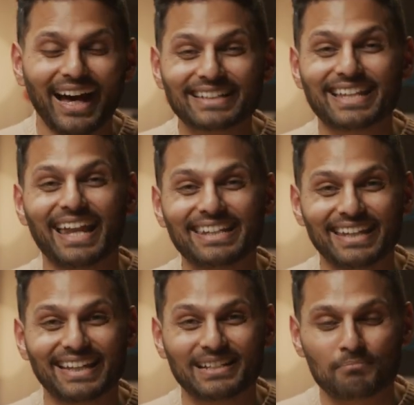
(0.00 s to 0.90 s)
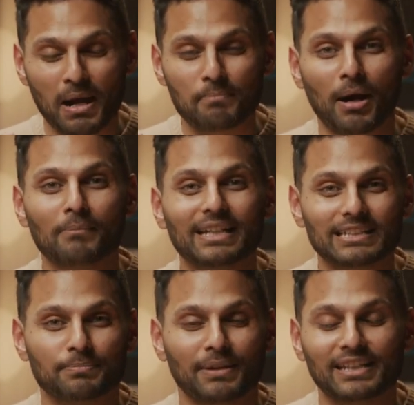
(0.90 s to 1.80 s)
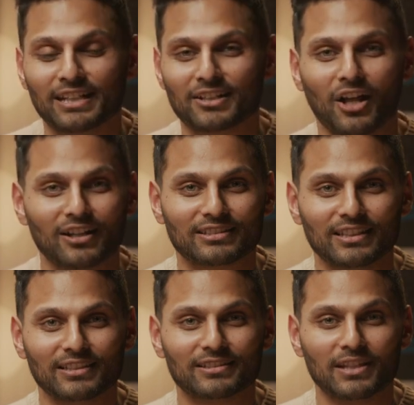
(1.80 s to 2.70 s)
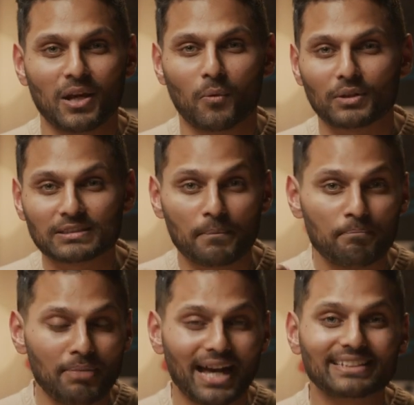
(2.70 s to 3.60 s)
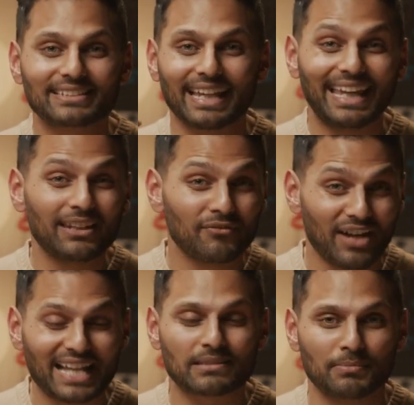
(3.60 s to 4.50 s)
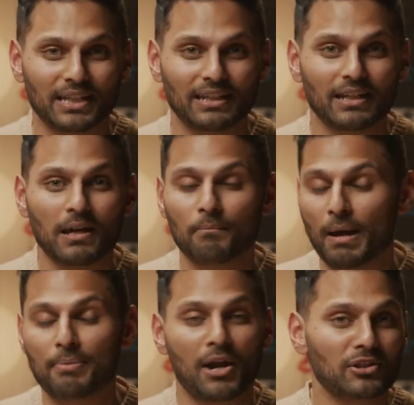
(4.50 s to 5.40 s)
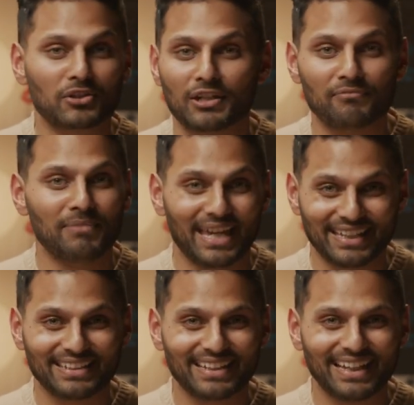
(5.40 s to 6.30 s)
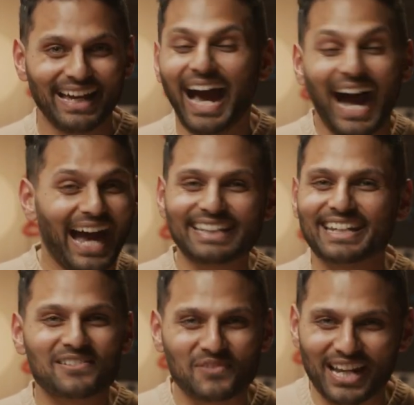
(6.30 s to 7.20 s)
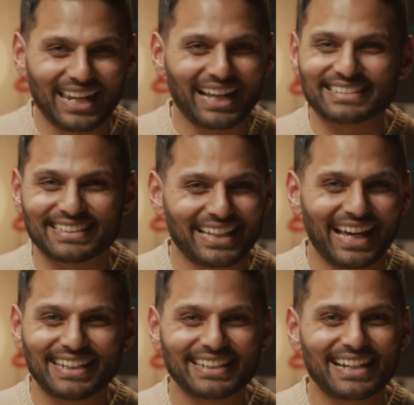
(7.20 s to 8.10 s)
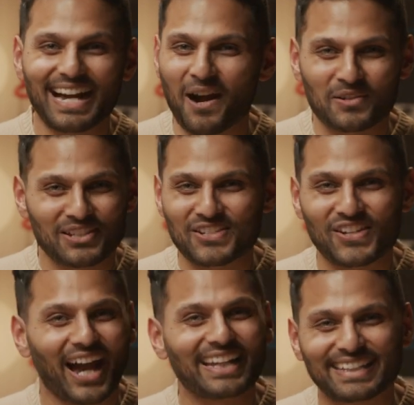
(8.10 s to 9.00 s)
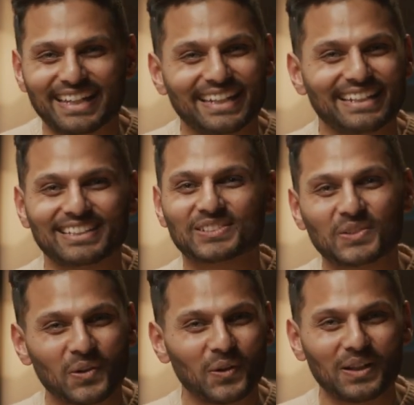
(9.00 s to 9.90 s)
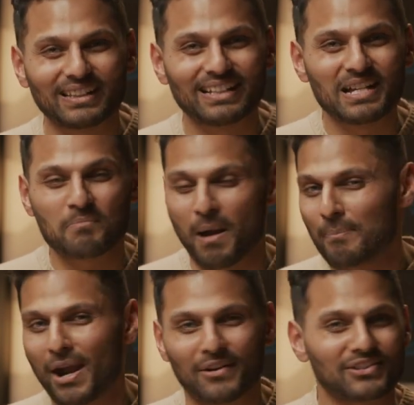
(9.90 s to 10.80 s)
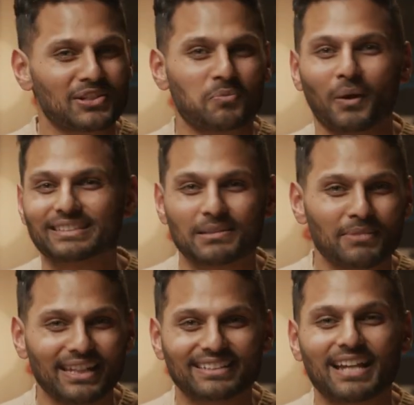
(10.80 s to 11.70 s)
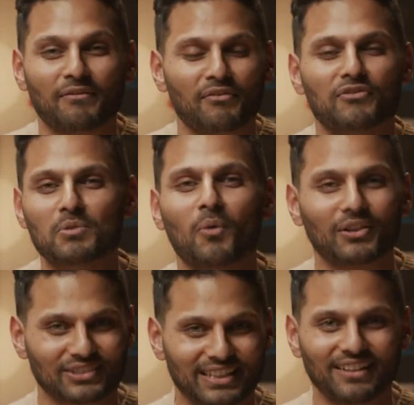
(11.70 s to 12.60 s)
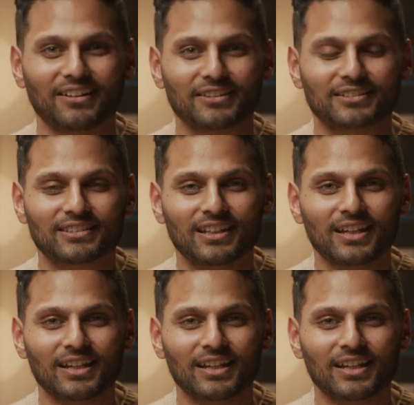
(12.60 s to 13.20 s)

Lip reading: attending my public speaking classes was the best investment my parents could have made. I didn't realize it then. I was a shy kid at school. My parents just wanted me to have a few more skills.